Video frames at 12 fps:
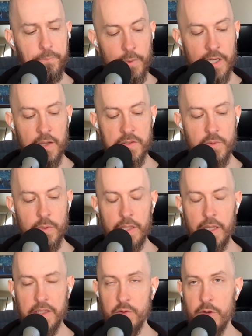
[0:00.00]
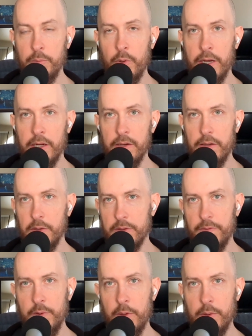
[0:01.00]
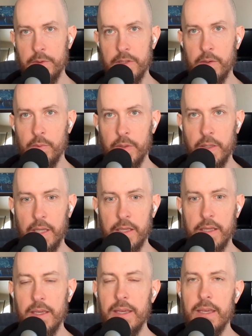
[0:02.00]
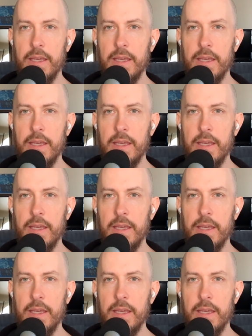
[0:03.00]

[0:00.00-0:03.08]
But I also really like Tripwire, and there's a few others that I really like.